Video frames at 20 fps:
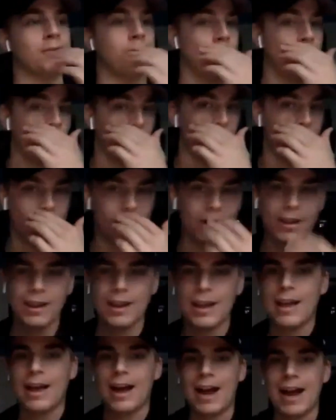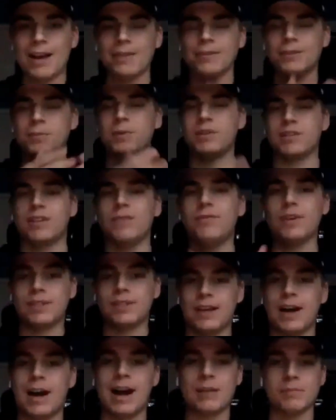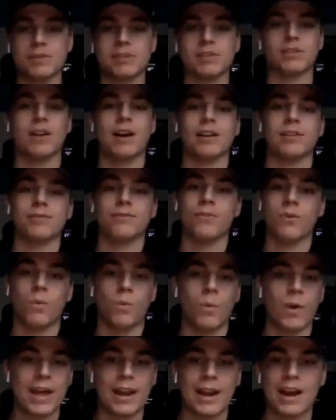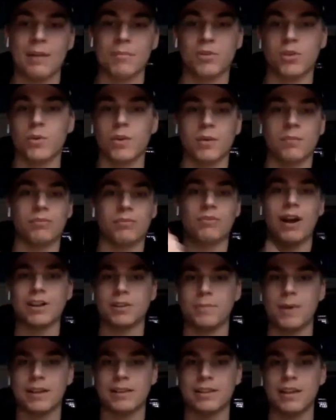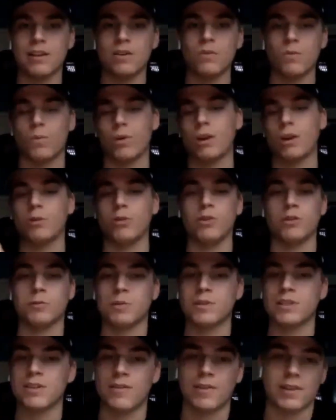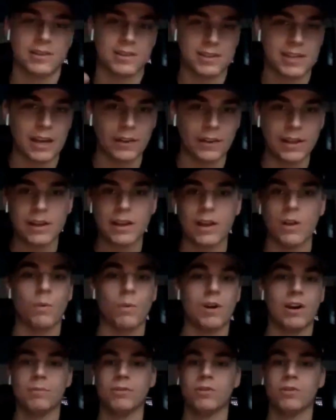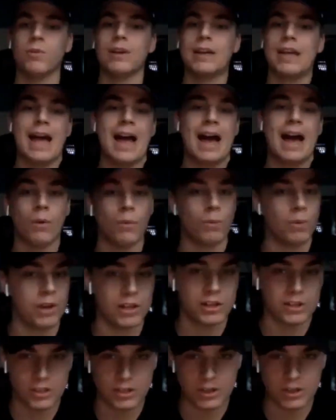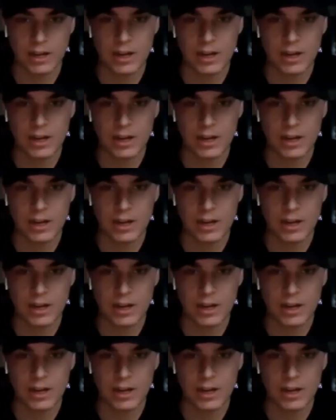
for work, I have specific time slots for when I'm doing prospecting, when I'm doing specific selling, and when I'm doing outreach.